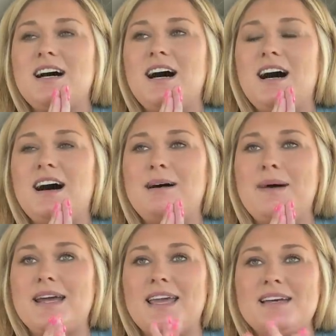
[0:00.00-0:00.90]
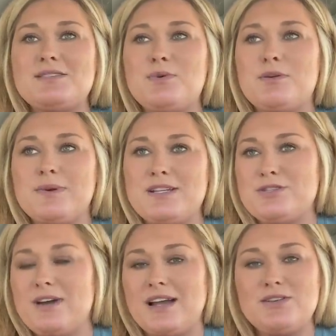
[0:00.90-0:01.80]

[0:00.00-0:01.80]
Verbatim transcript: um, I guess we'll redirect